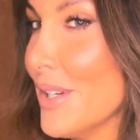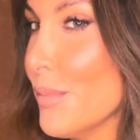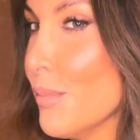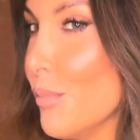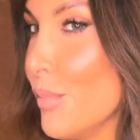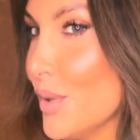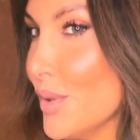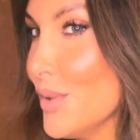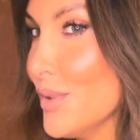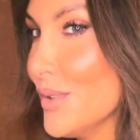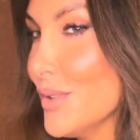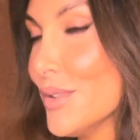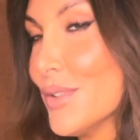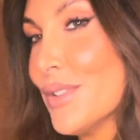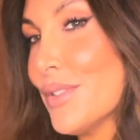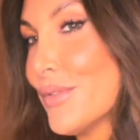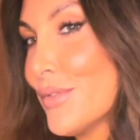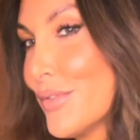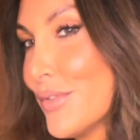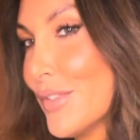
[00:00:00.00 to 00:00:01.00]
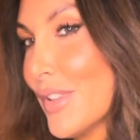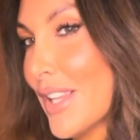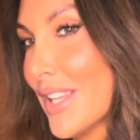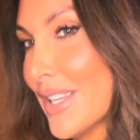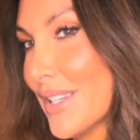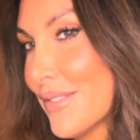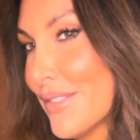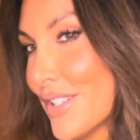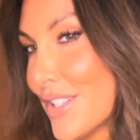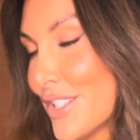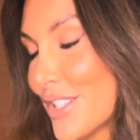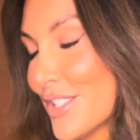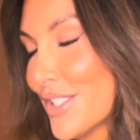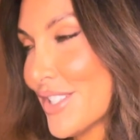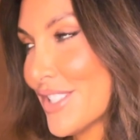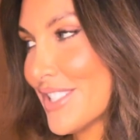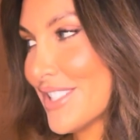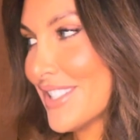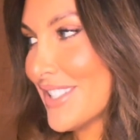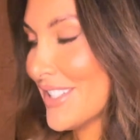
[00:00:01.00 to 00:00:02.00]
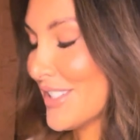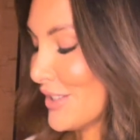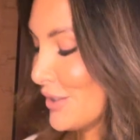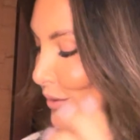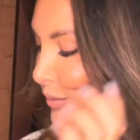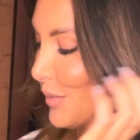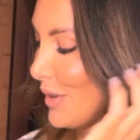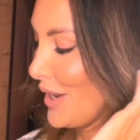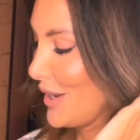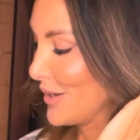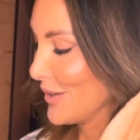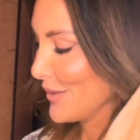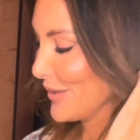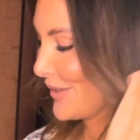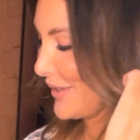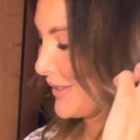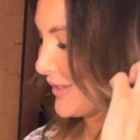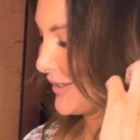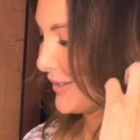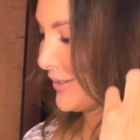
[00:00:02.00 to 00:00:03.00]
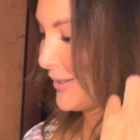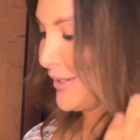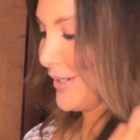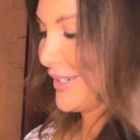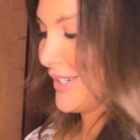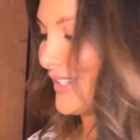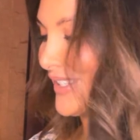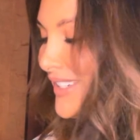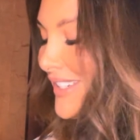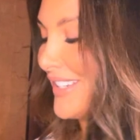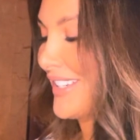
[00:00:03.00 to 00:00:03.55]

bold flavors in your mouth, all right?